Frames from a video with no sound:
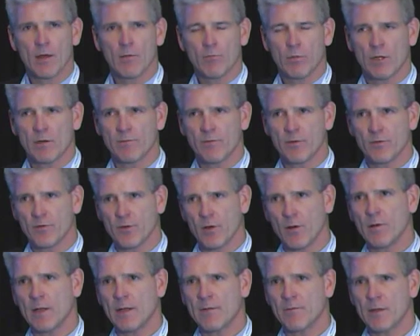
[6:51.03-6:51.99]
but if you
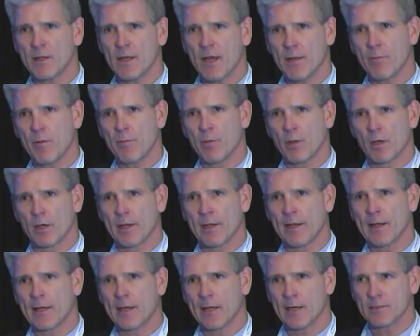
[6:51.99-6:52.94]
don't have the capability
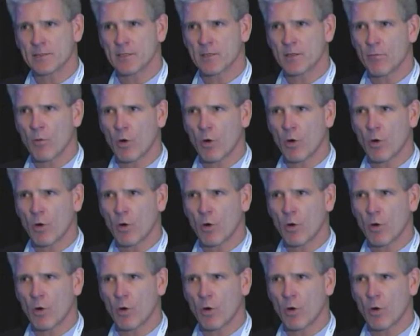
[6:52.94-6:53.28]
to get it to the